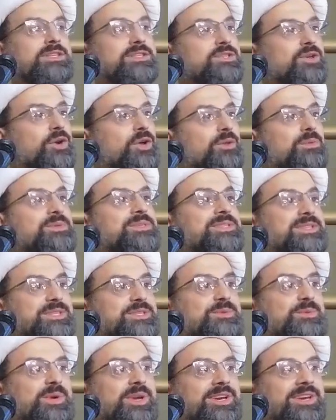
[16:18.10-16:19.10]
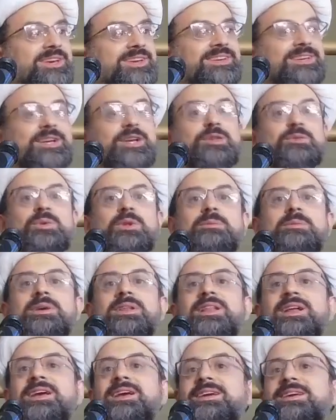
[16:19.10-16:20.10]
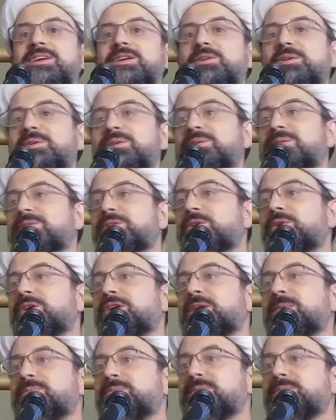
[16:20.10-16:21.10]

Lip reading: is always this way, it will be like, you know, you keep